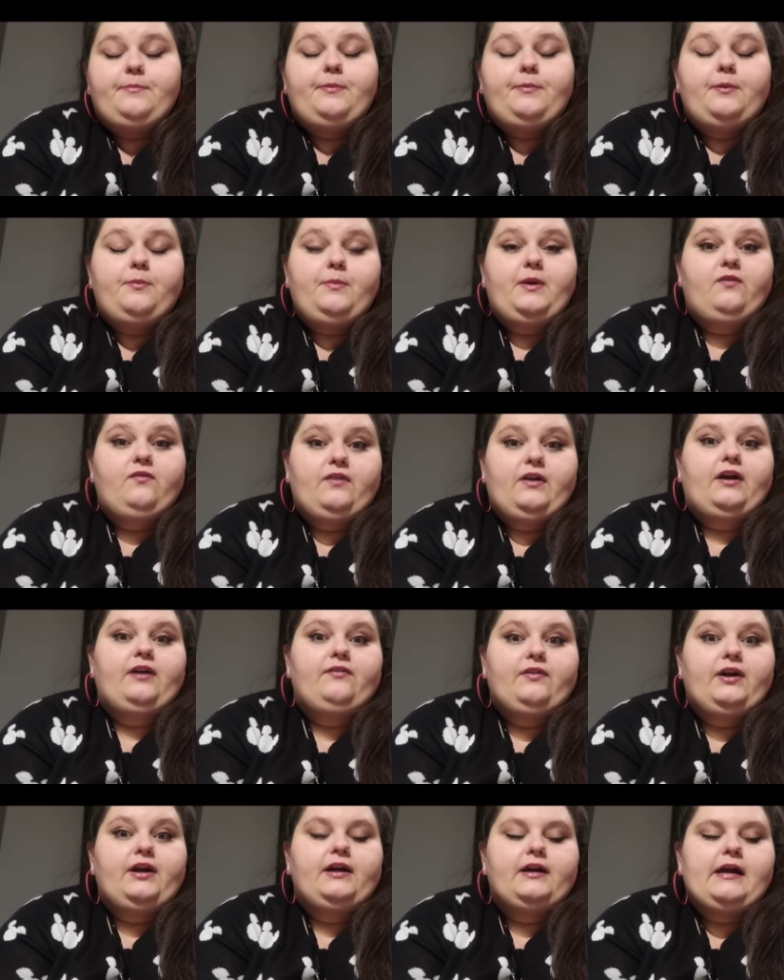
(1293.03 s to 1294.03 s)
Be me very,
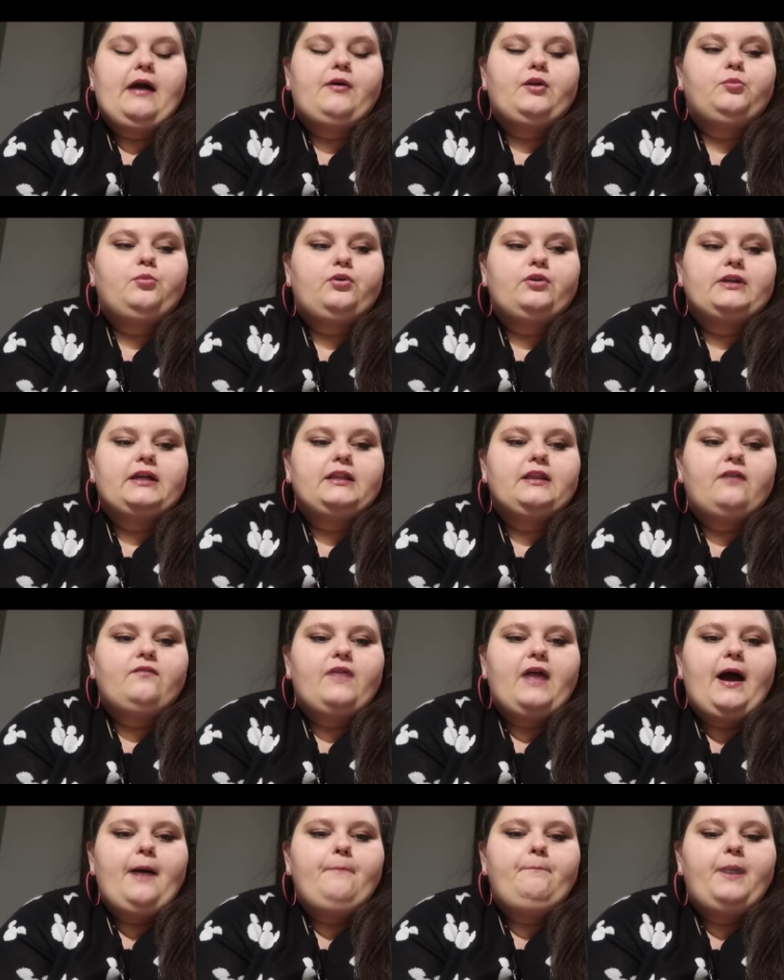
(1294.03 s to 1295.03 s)
very accountable and I love
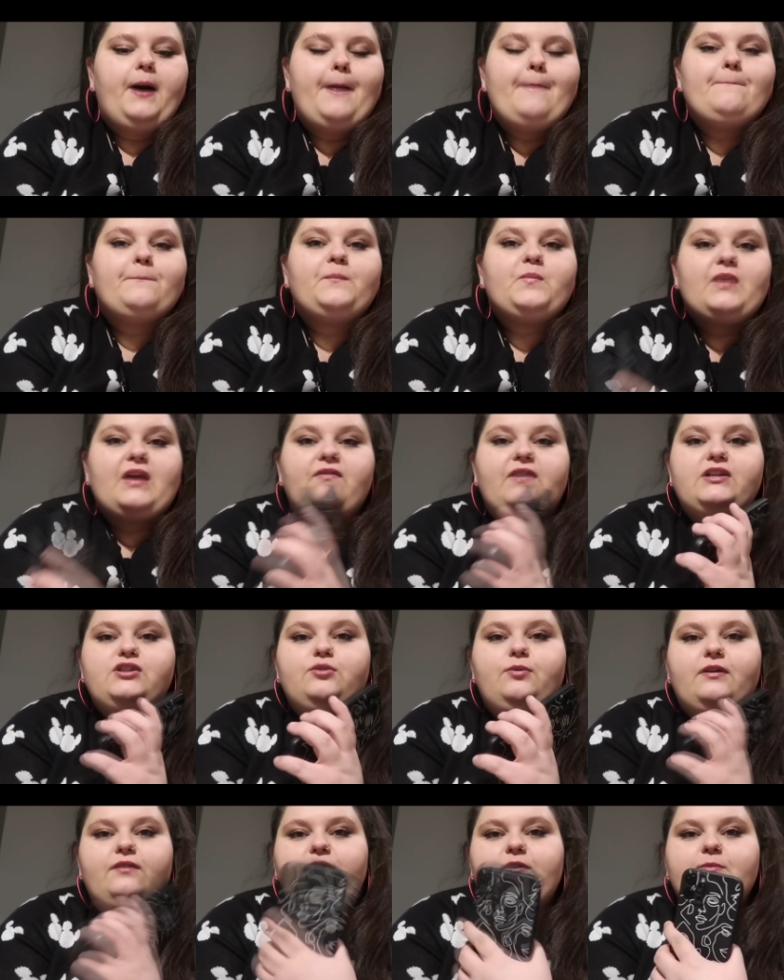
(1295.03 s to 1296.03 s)
that. But if I
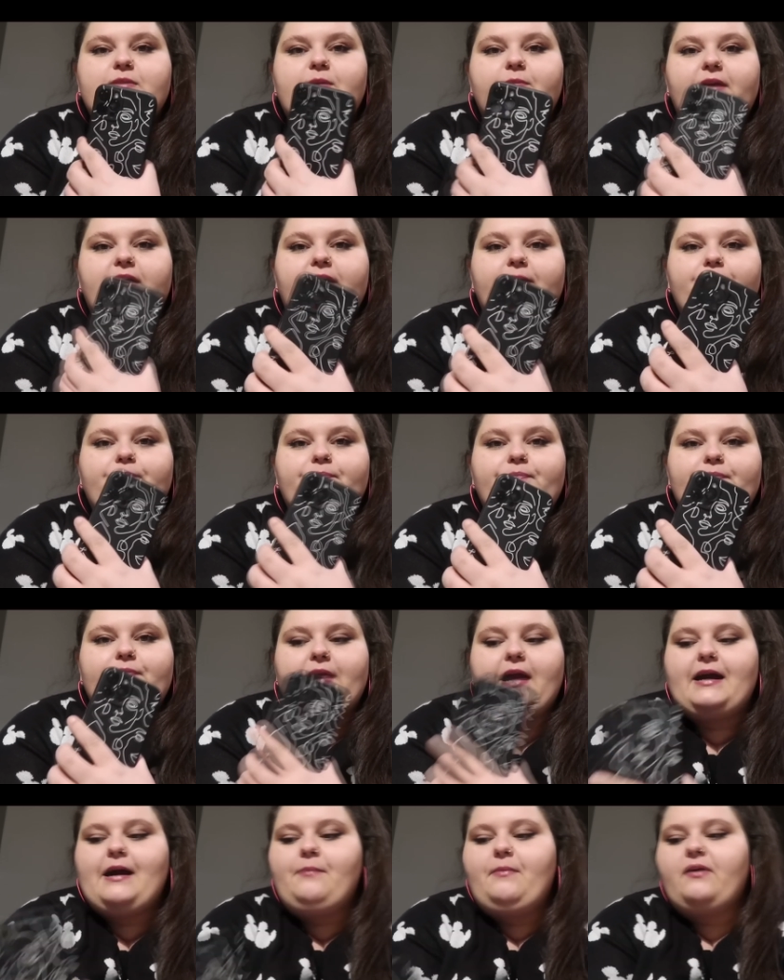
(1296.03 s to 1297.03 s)
do want to film something,
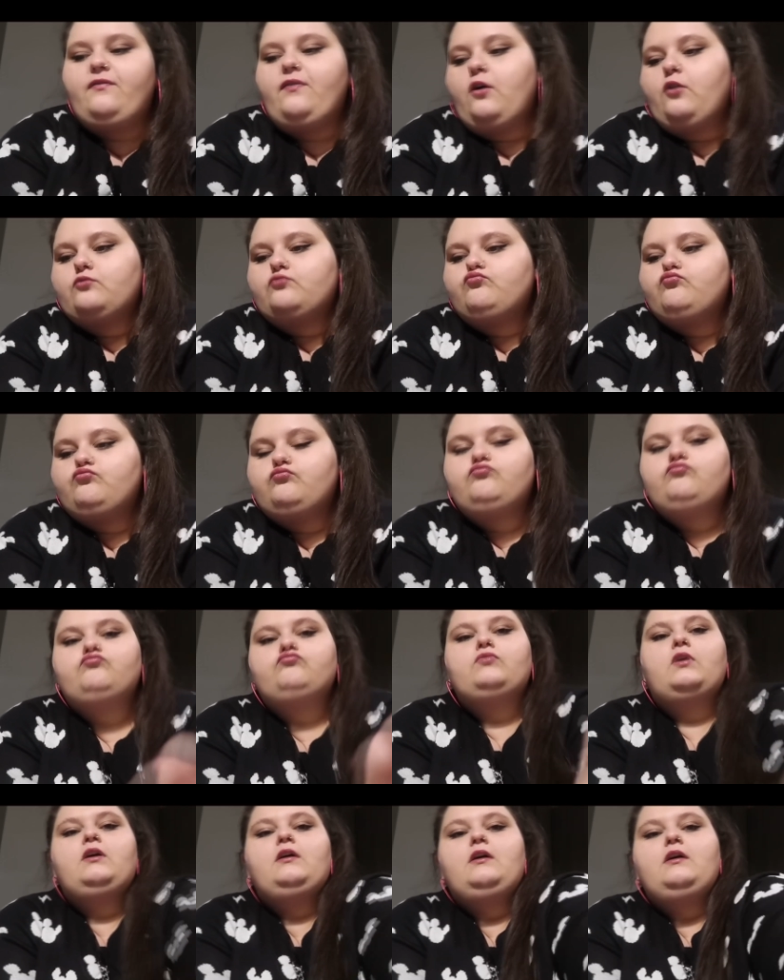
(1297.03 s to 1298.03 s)
I got my phone.
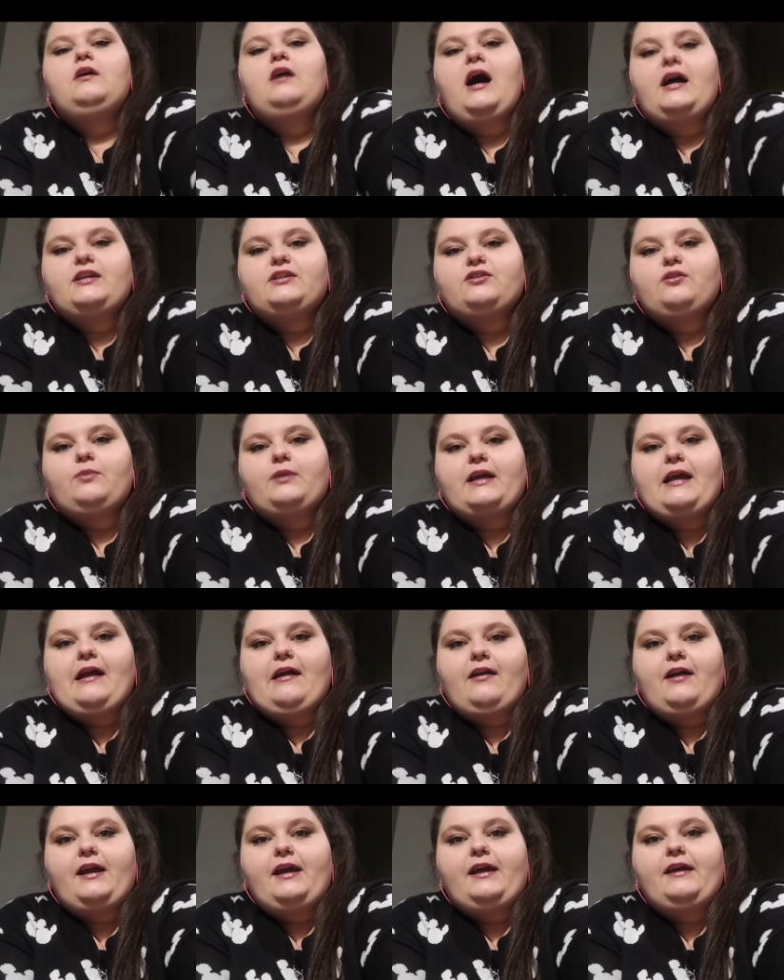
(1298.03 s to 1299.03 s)
I just don't want to
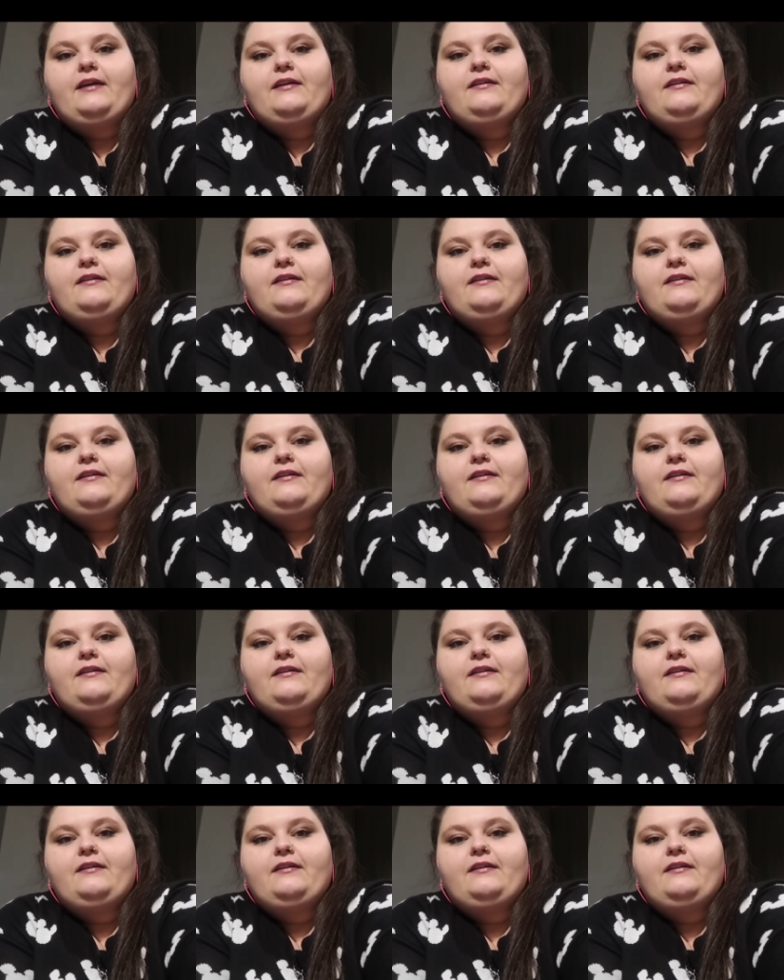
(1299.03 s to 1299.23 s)
carry